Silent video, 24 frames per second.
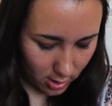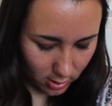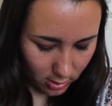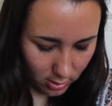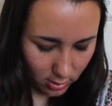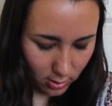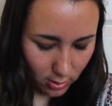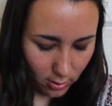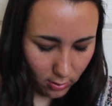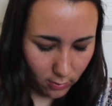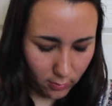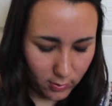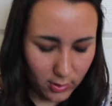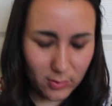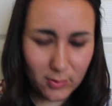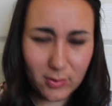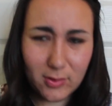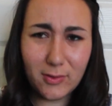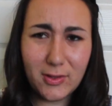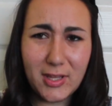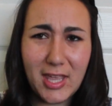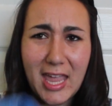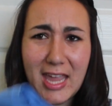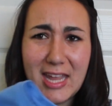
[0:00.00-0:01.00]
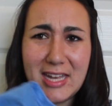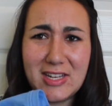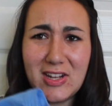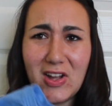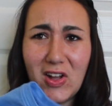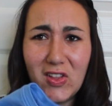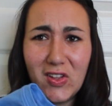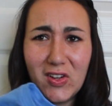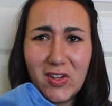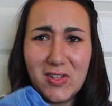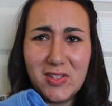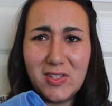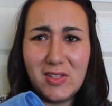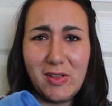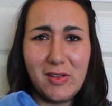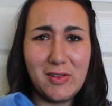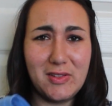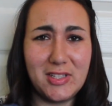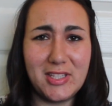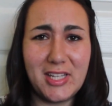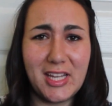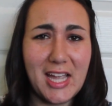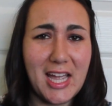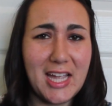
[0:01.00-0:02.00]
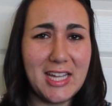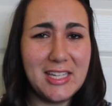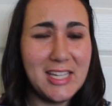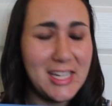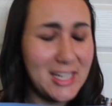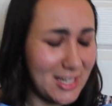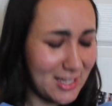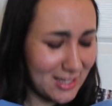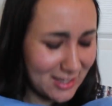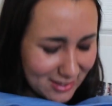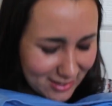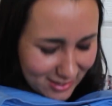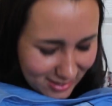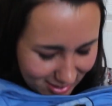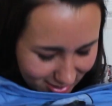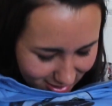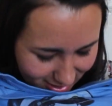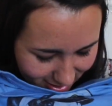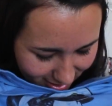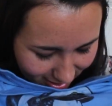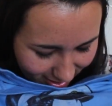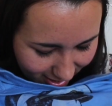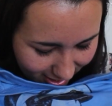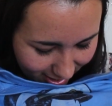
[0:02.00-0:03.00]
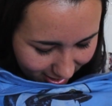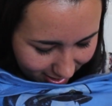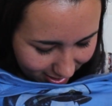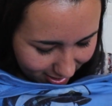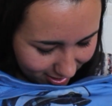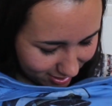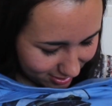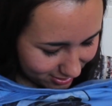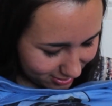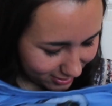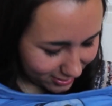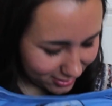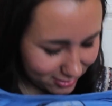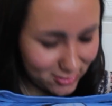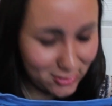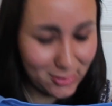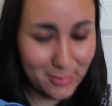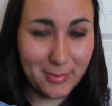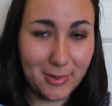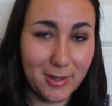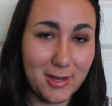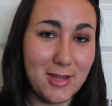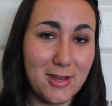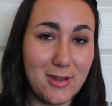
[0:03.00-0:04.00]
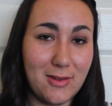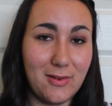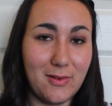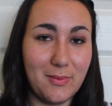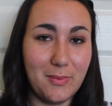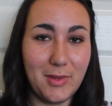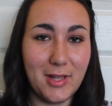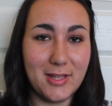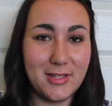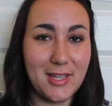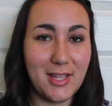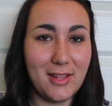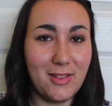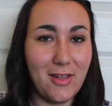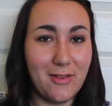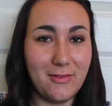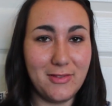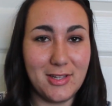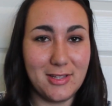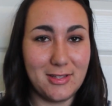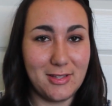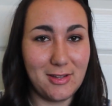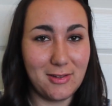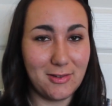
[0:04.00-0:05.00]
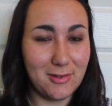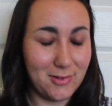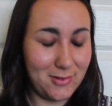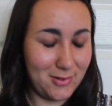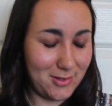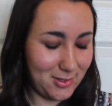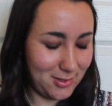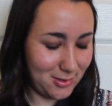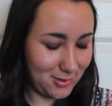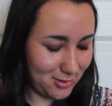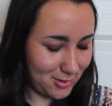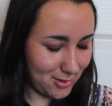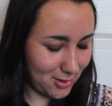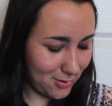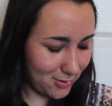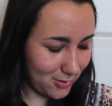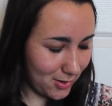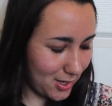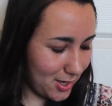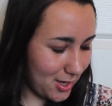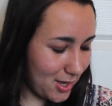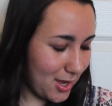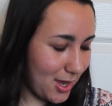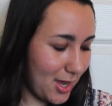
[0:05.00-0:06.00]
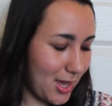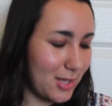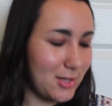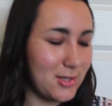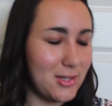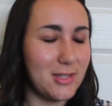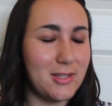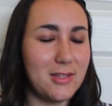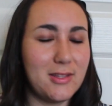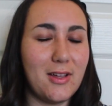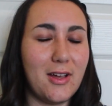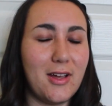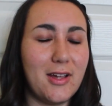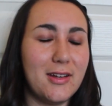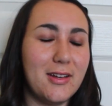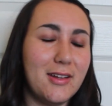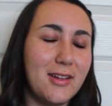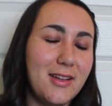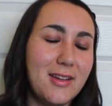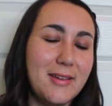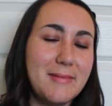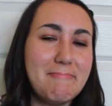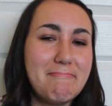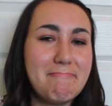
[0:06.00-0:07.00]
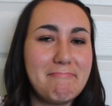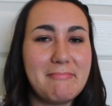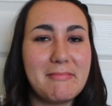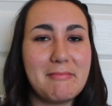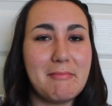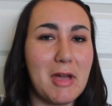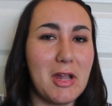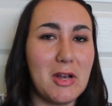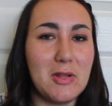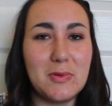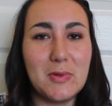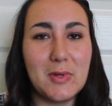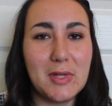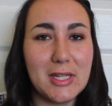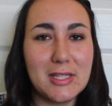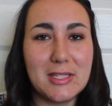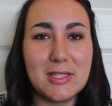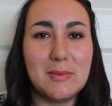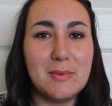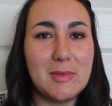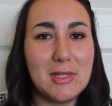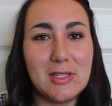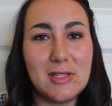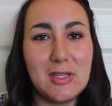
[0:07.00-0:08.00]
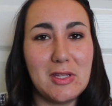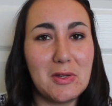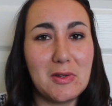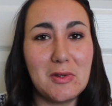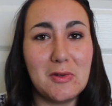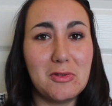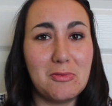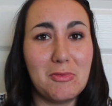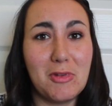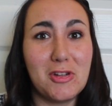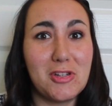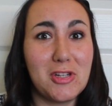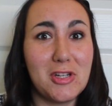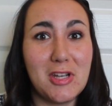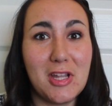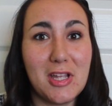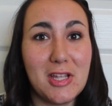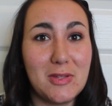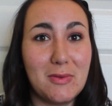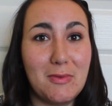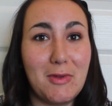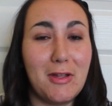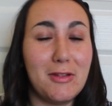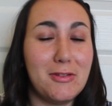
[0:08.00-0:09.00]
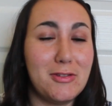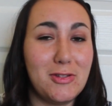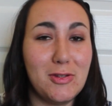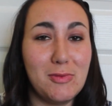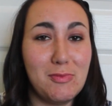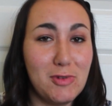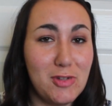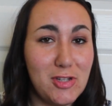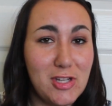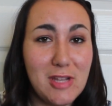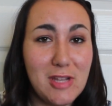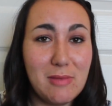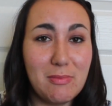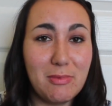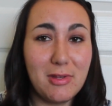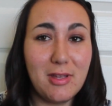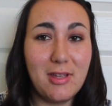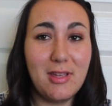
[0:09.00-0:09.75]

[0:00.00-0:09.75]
So this was only $8, so I was just like, I need it. I think it's super cute, plus I love Disney cruises, so I just thought might as well get some Disney cruise merchandise while it's super cheap.